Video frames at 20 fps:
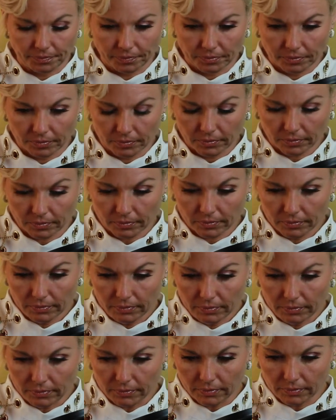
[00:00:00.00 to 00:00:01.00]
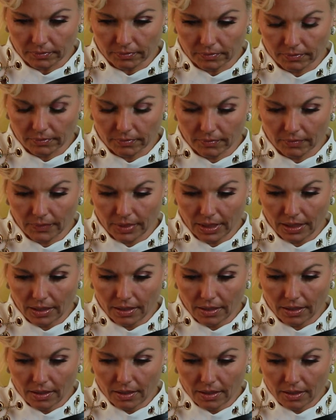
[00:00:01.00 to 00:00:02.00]

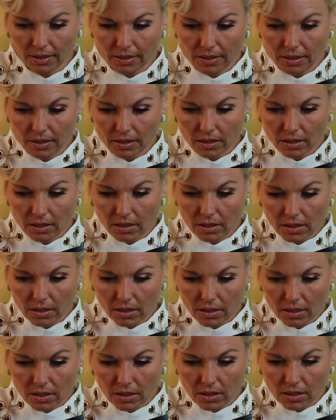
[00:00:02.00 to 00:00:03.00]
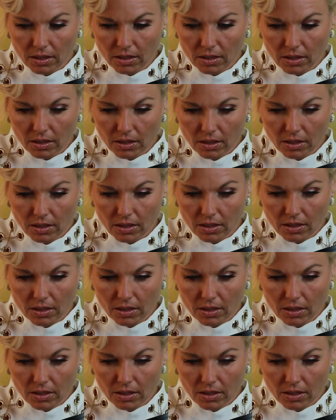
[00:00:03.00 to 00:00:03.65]
(no one is talking)